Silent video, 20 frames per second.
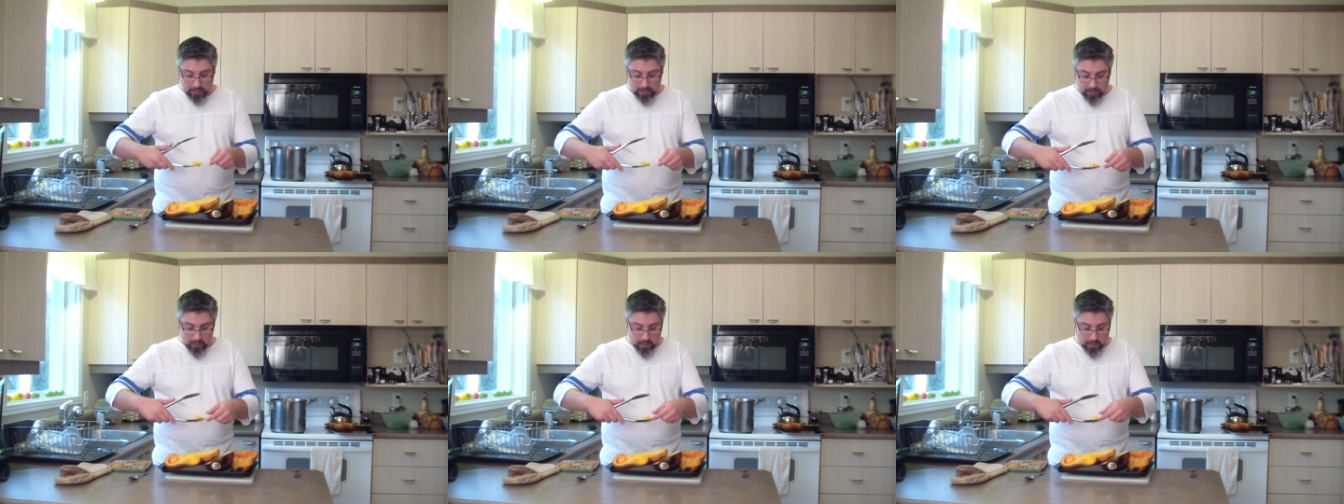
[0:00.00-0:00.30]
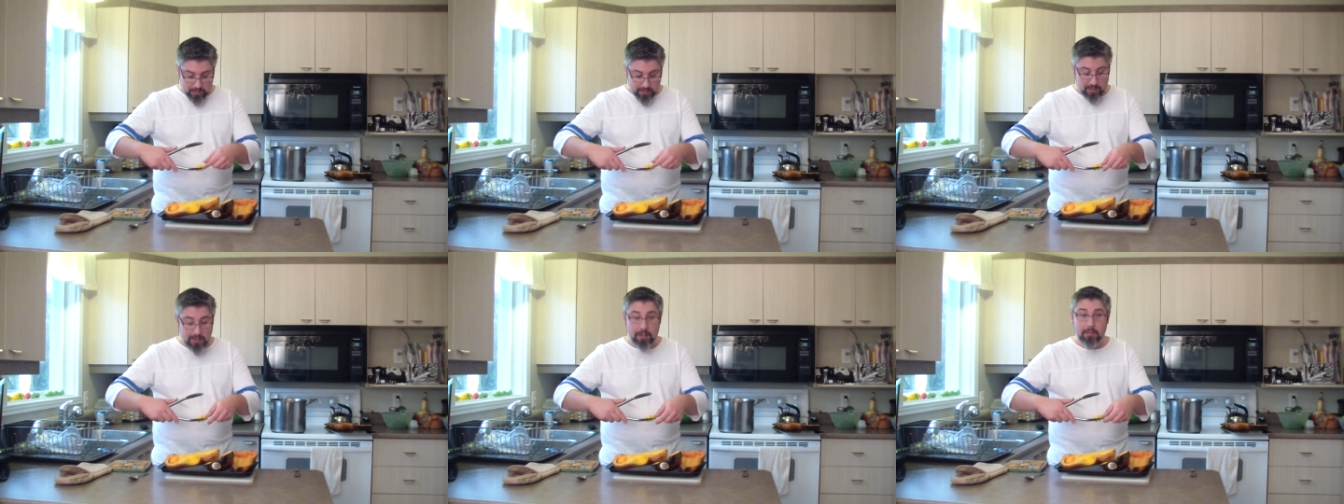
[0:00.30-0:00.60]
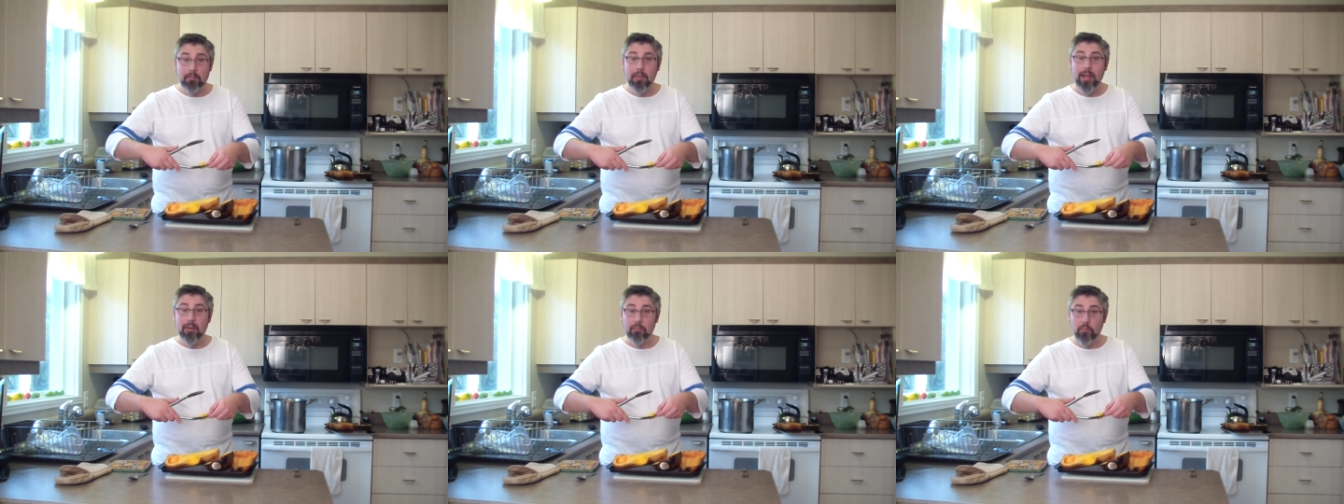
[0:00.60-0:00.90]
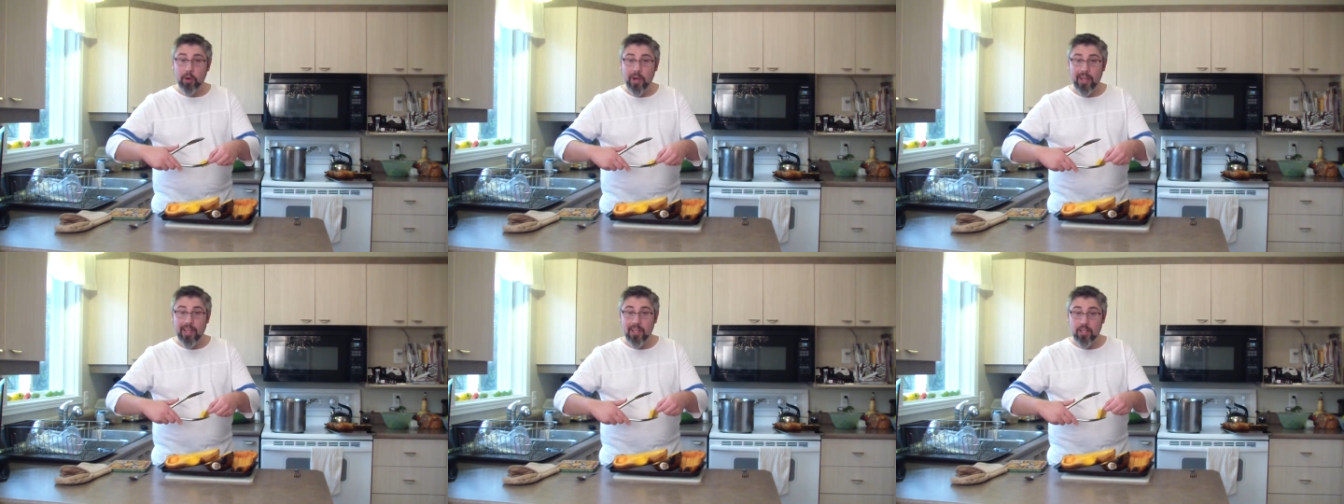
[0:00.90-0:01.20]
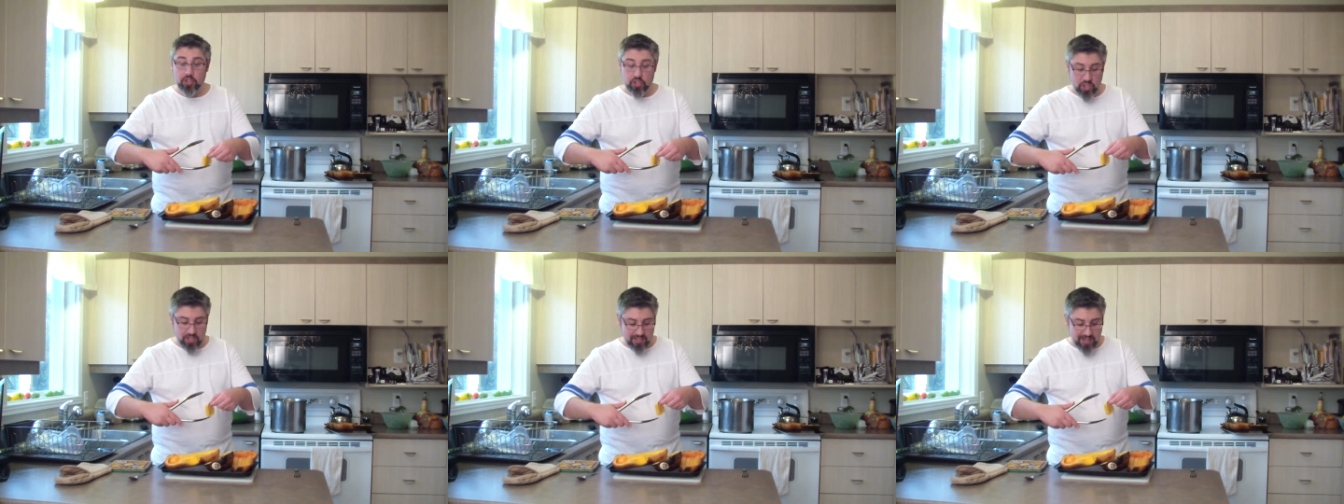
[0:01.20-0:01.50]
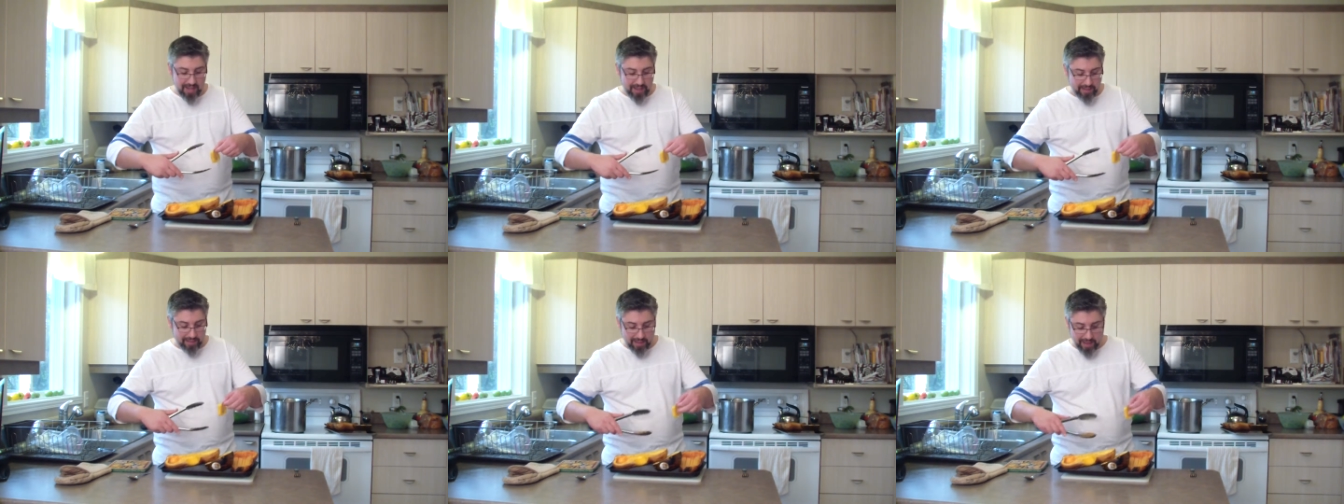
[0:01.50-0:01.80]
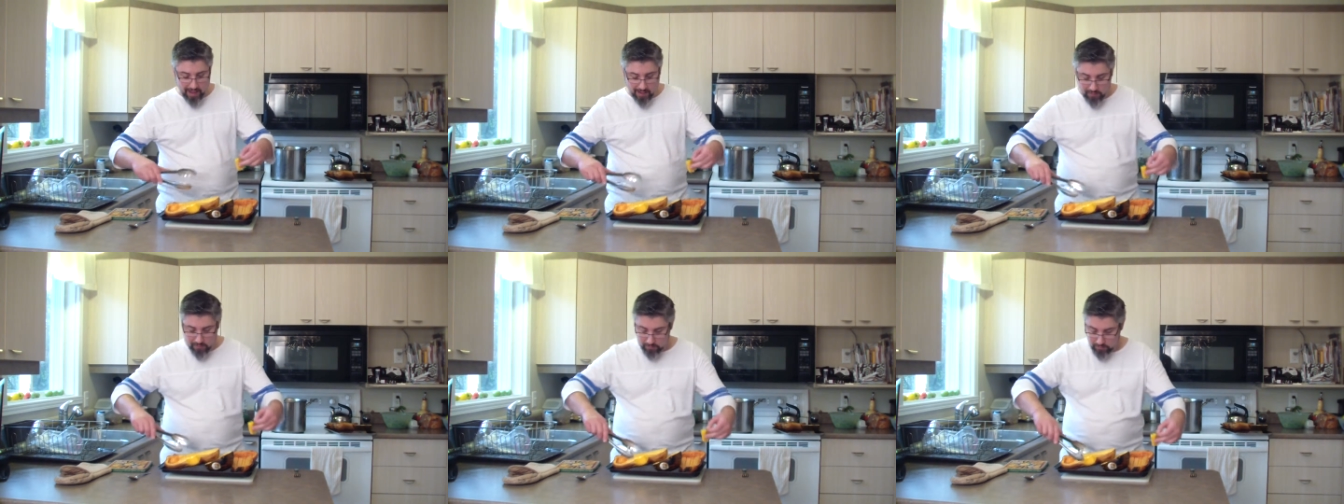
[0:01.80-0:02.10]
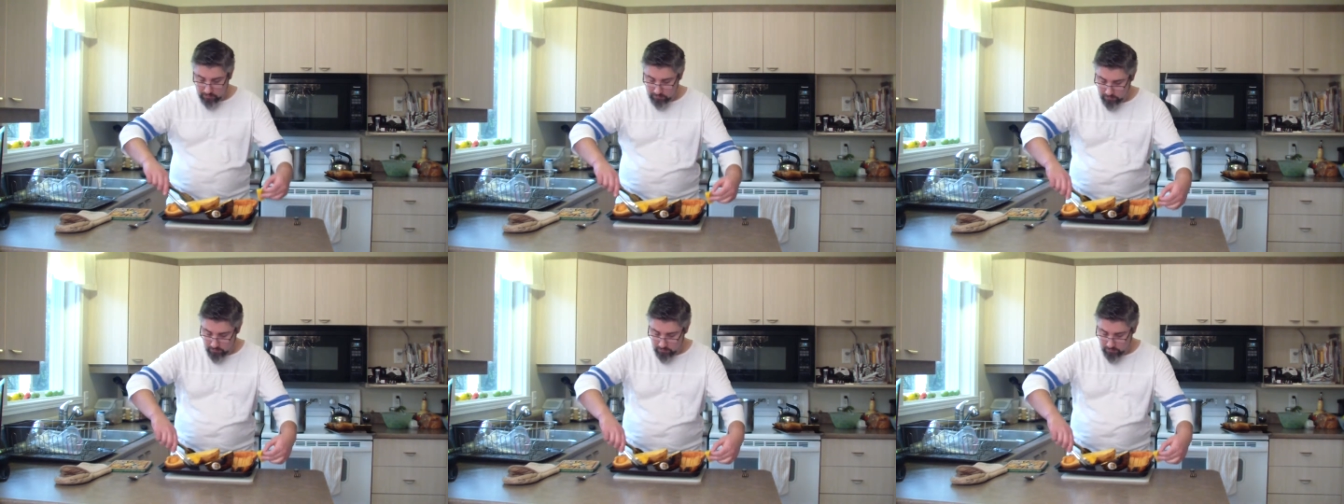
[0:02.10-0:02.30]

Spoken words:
because it might break just like now.